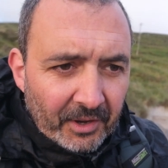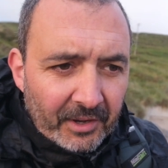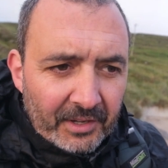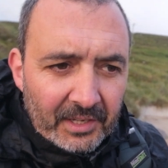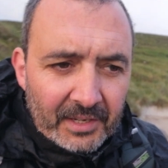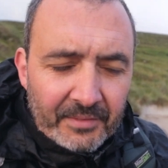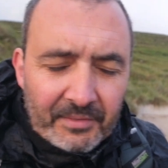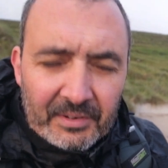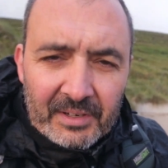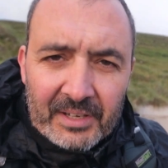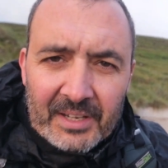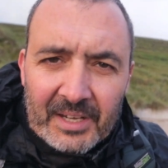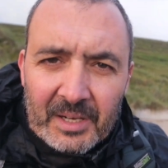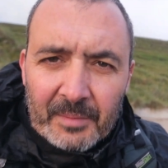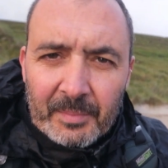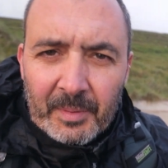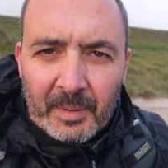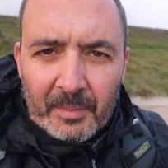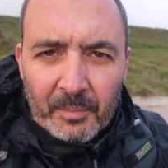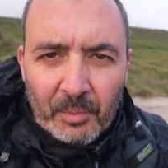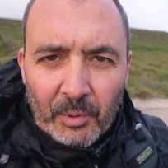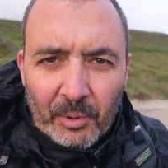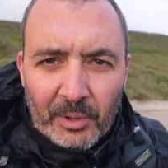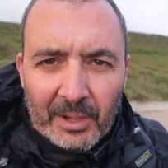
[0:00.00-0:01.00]
I'd love a little
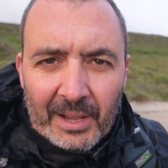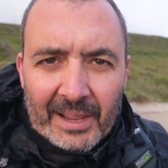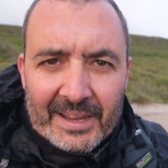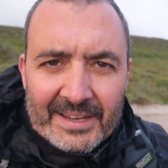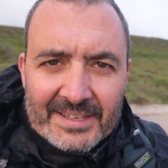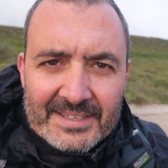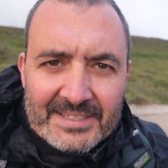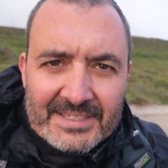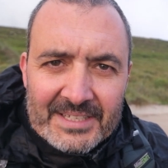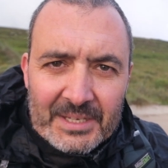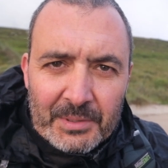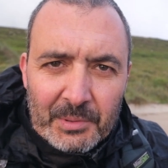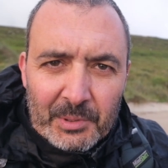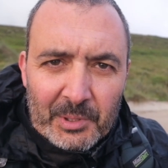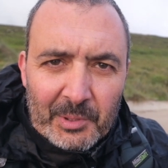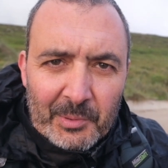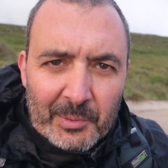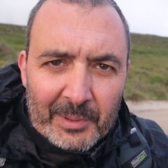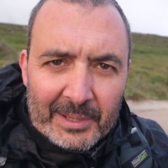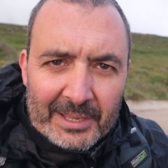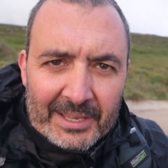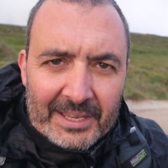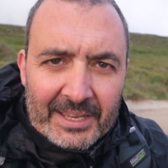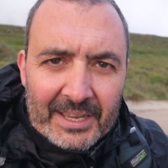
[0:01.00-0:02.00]
bit more light and see whether
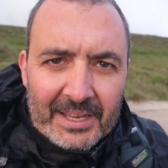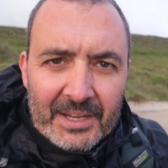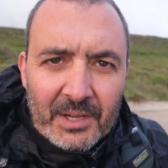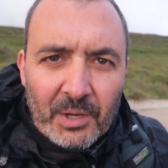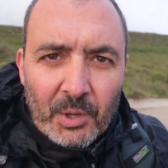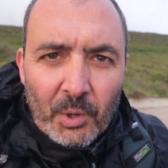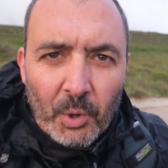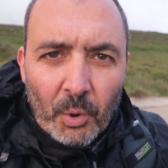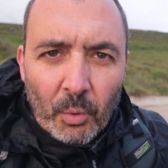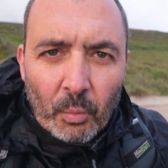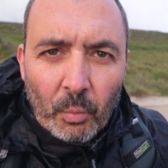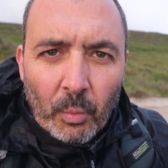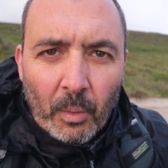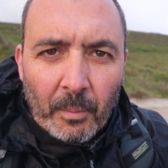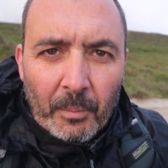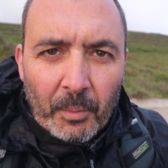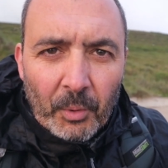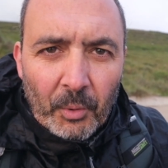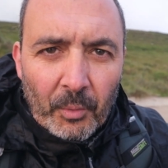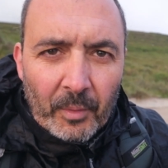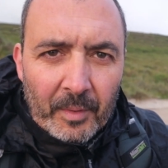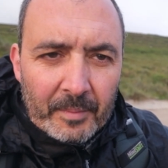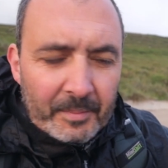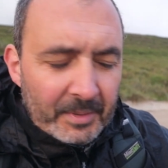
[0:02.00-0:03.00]
we can get one
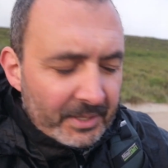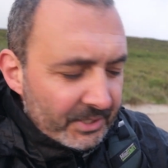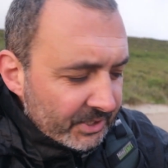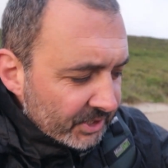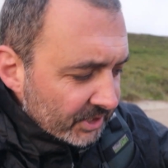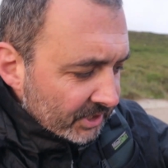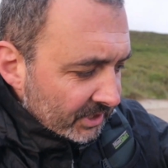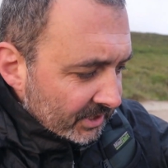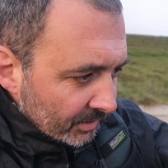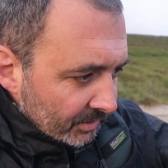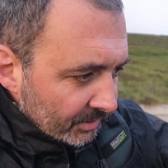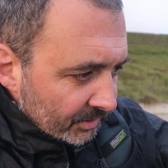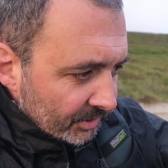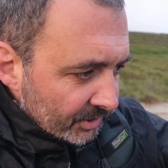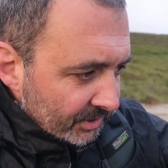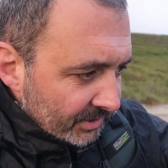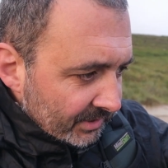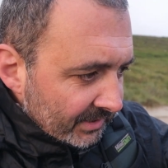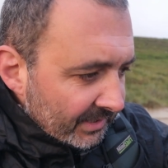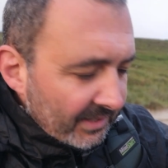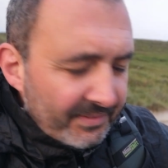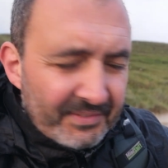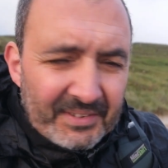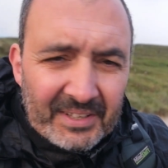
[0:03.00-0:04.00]
more image just
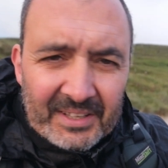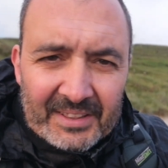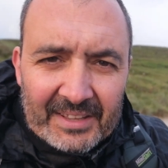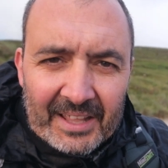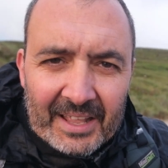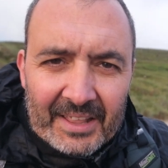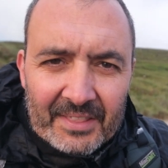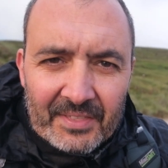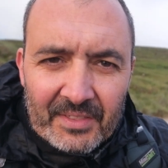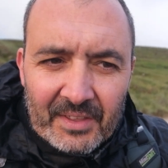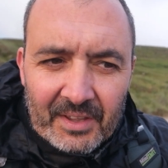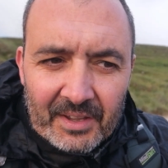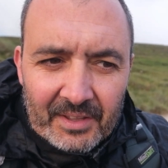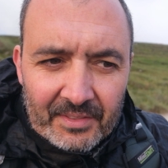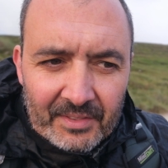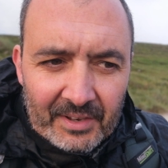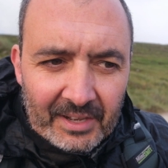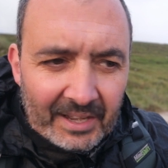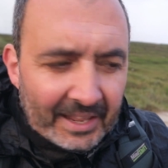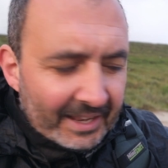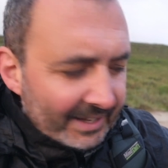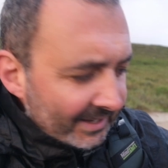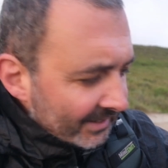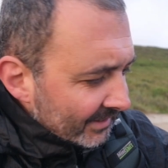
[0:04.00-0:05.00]
lifting that the
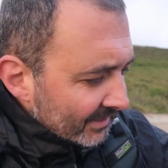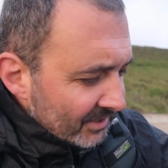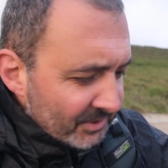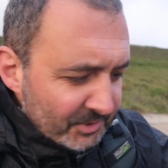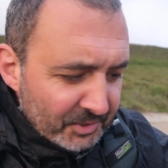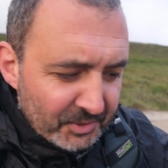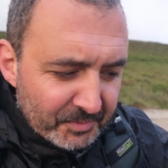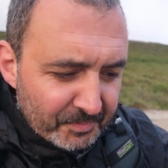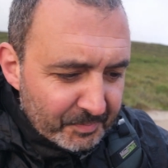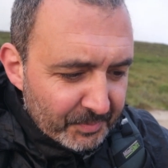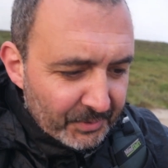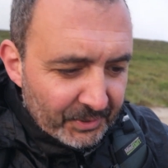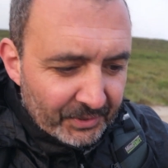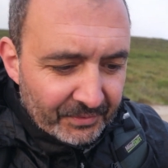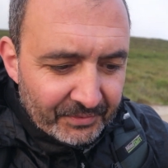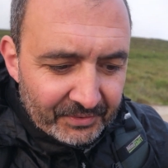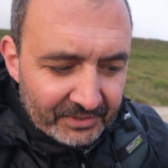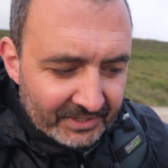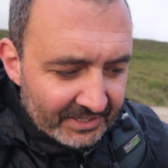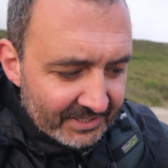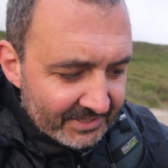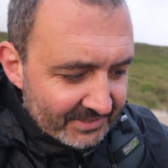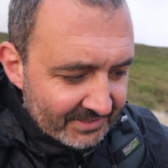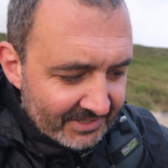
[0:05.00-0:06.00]
lichen. It's just beautiful.
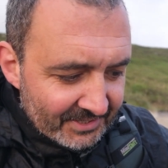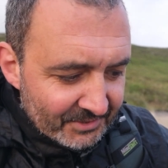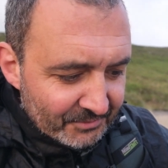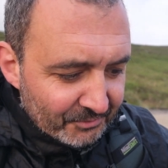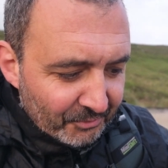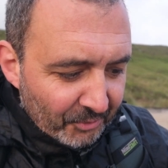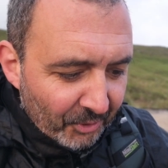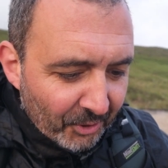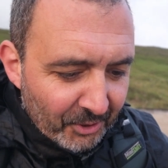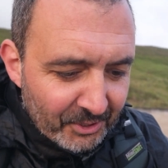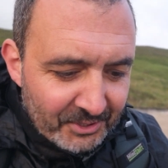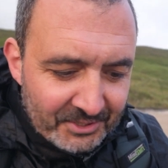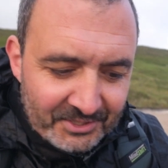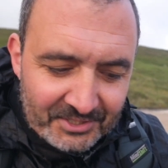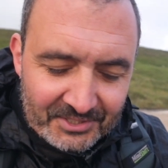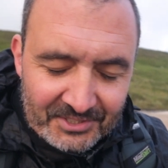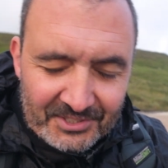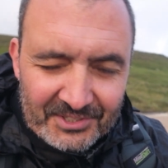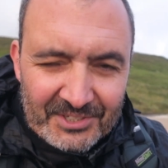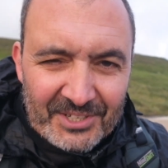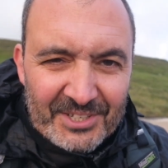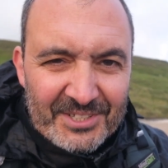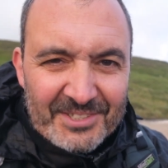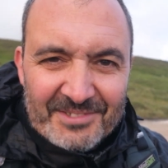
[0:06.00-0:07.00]
These rocks, it's
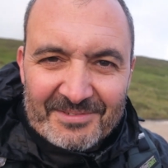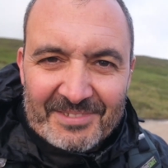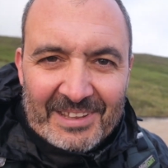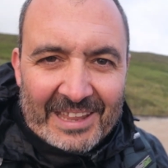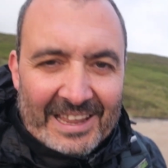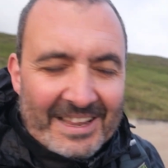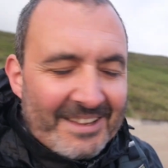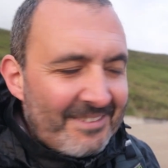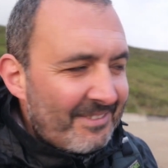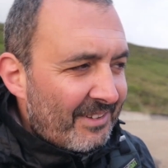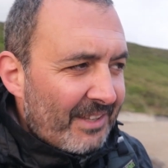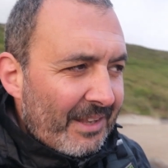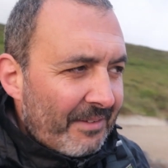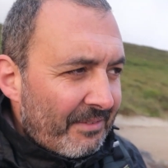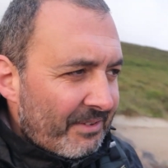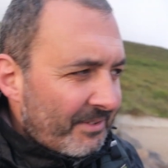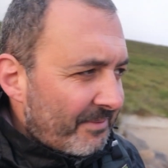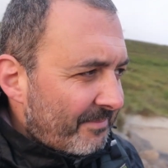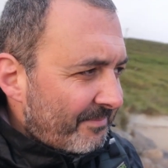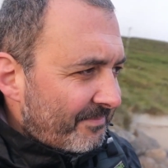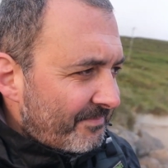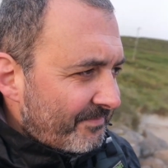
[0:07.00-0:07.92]
just, yeah, love it.